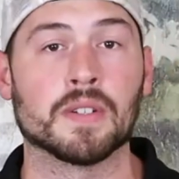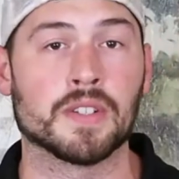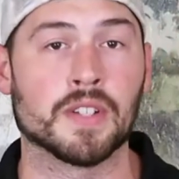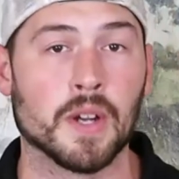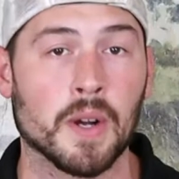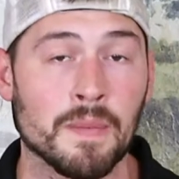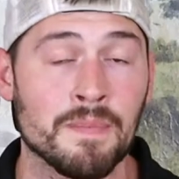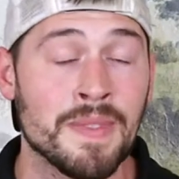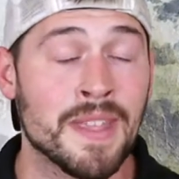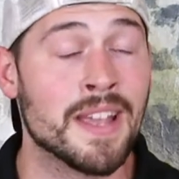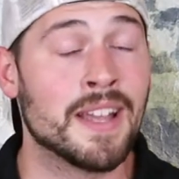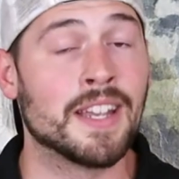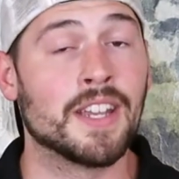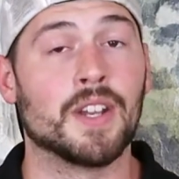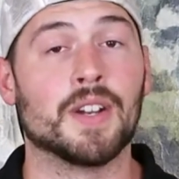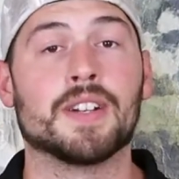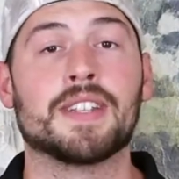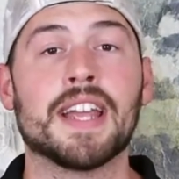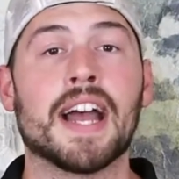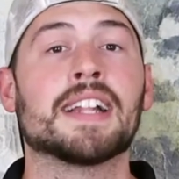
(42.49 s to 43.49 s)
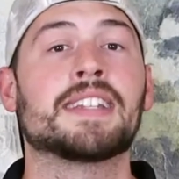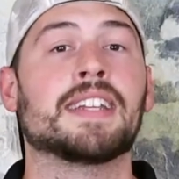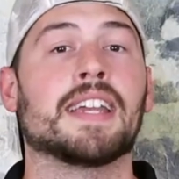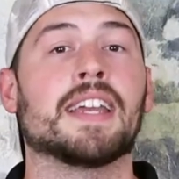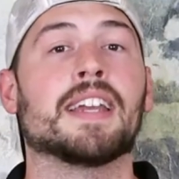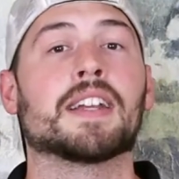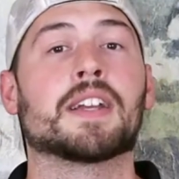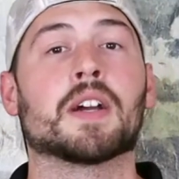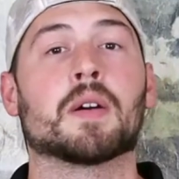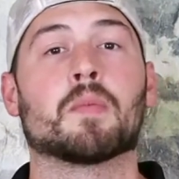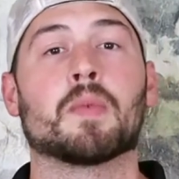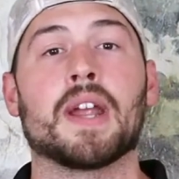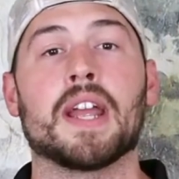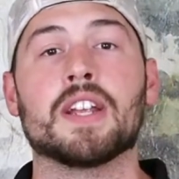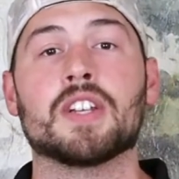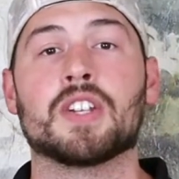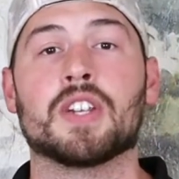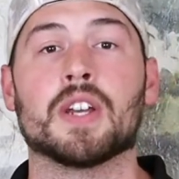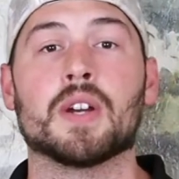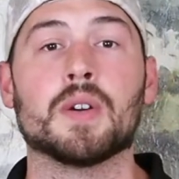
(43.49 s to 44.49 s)
So your debt to income
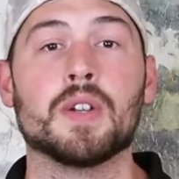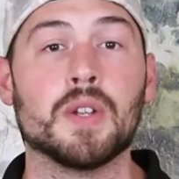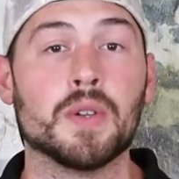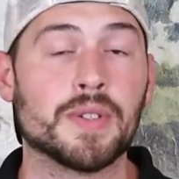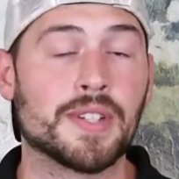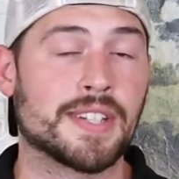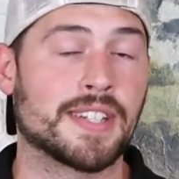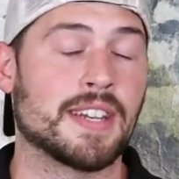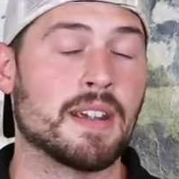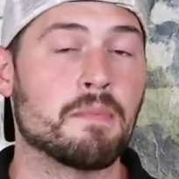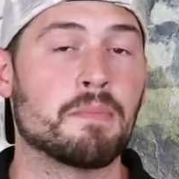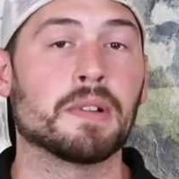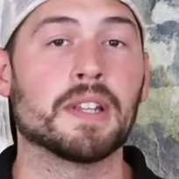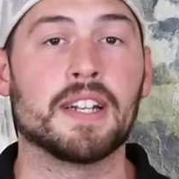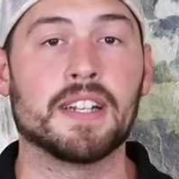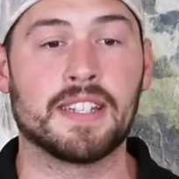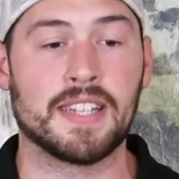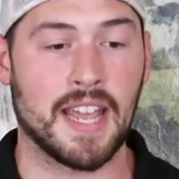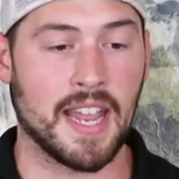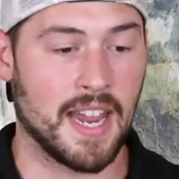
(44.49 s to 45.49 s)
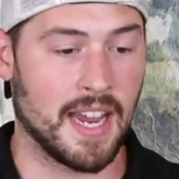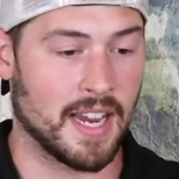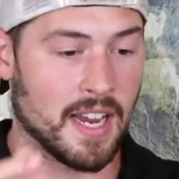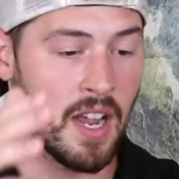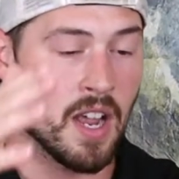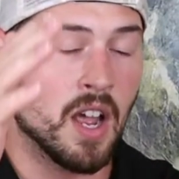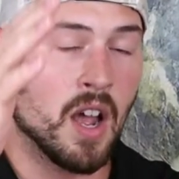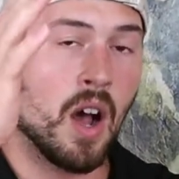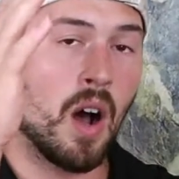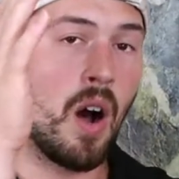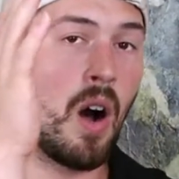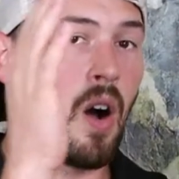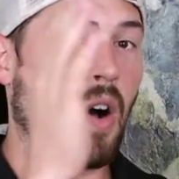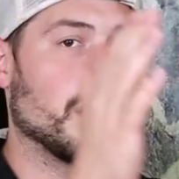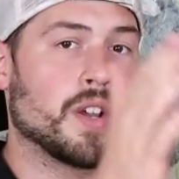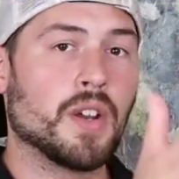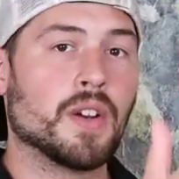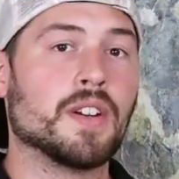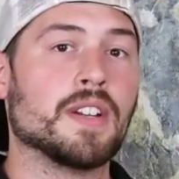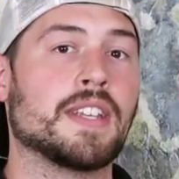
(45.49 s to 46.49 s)
ratio, you simply take
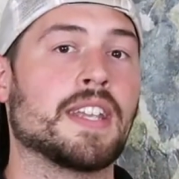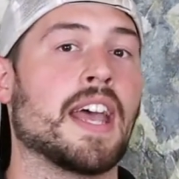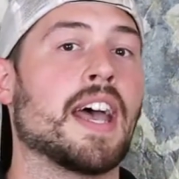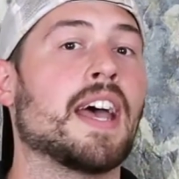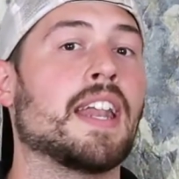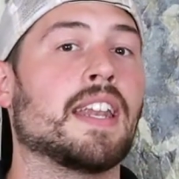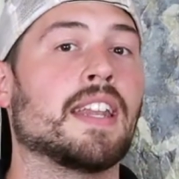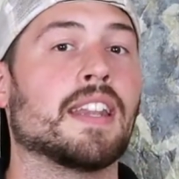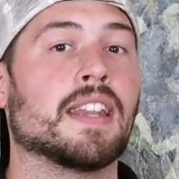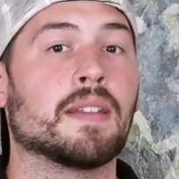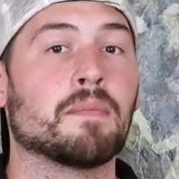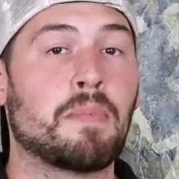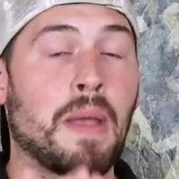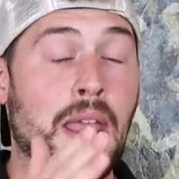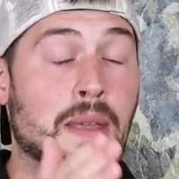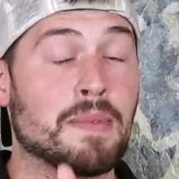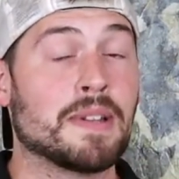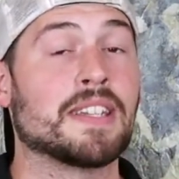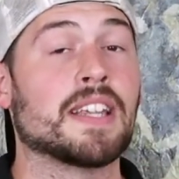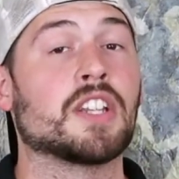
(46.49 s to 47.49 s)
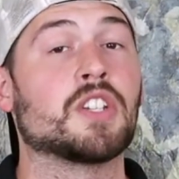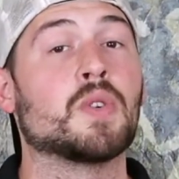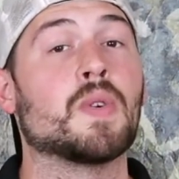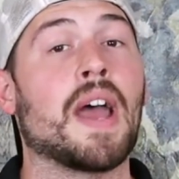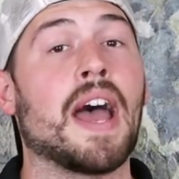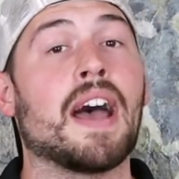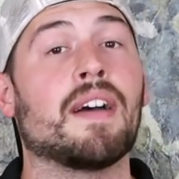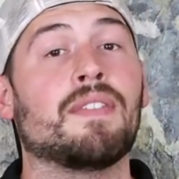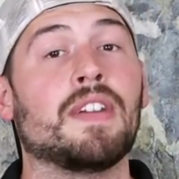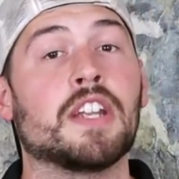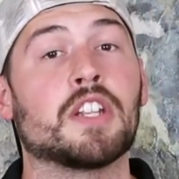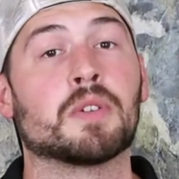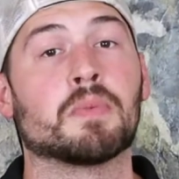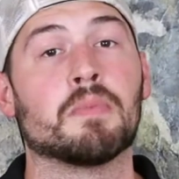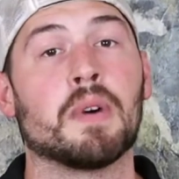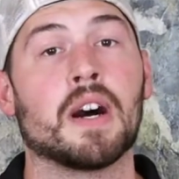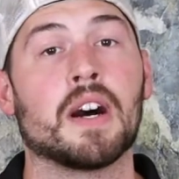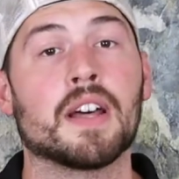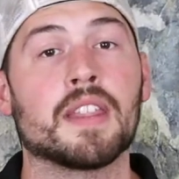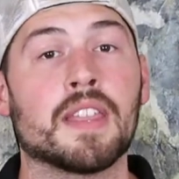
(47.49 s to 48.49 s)
all your debt payments that you have each
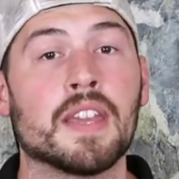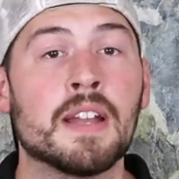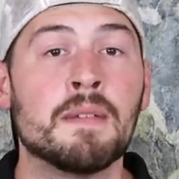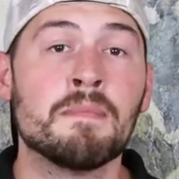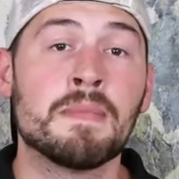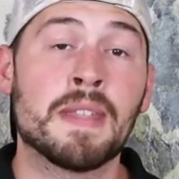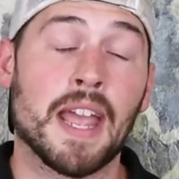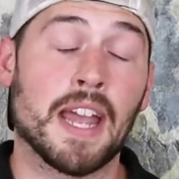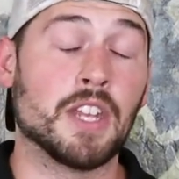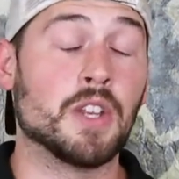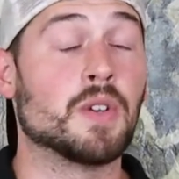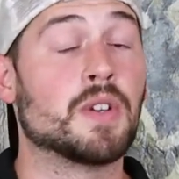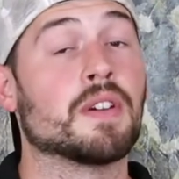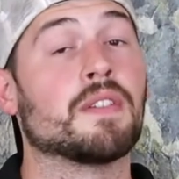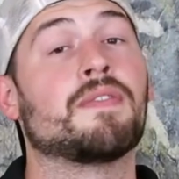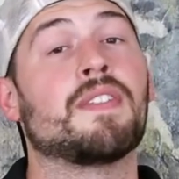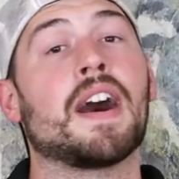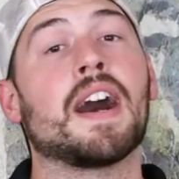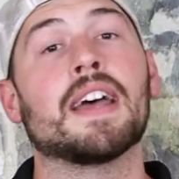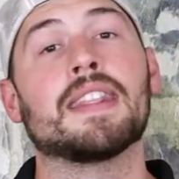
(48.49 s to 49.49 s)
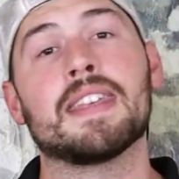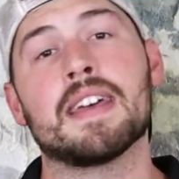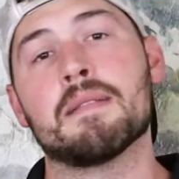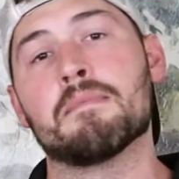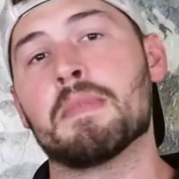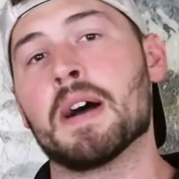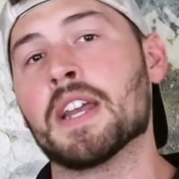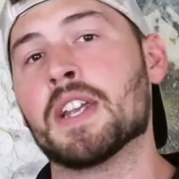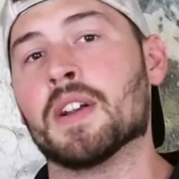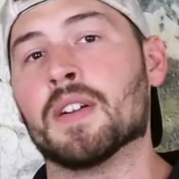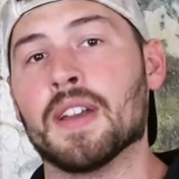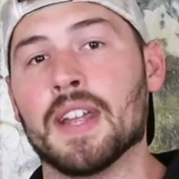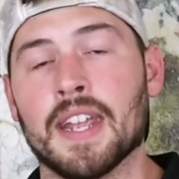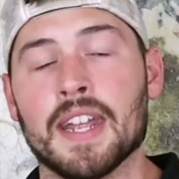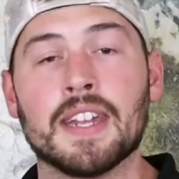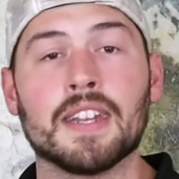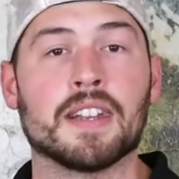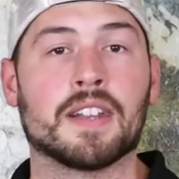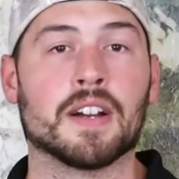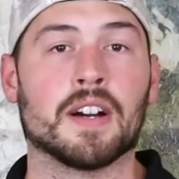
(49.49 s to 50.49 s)
month and you divide that by your
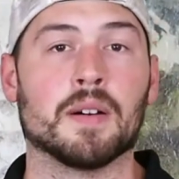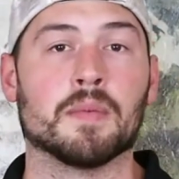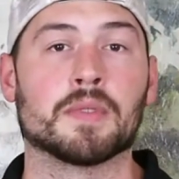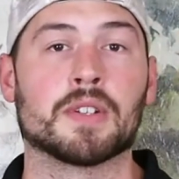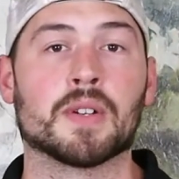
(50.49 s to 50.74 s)
income.